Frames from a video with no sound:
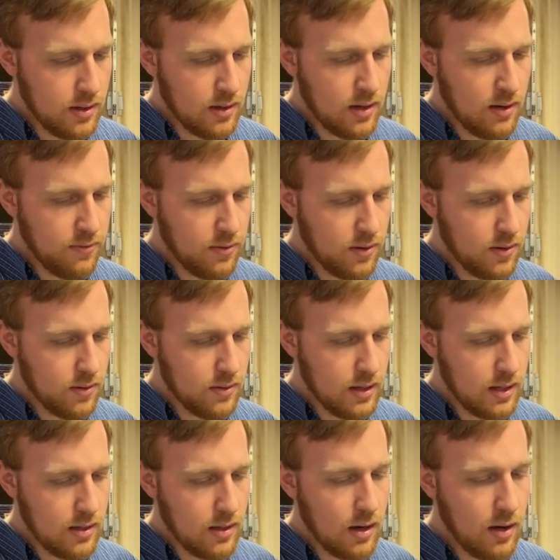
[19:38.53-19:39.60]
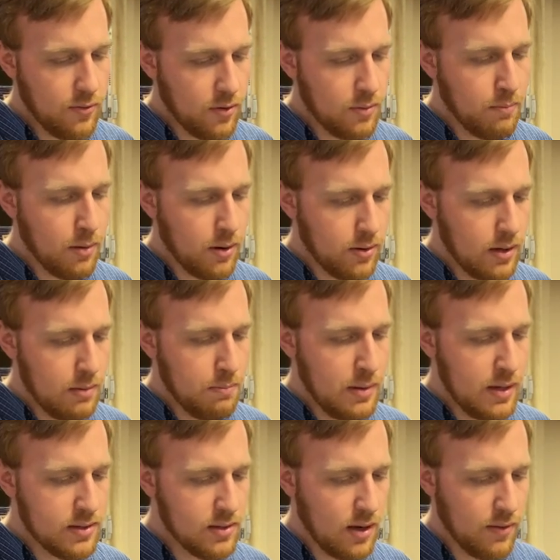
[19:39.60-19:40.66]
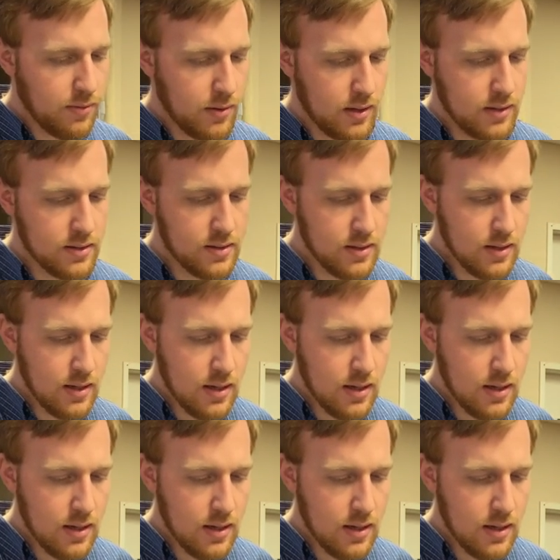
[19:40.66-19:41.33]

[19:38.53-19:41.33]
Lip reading: and offered burnt and peace offerings.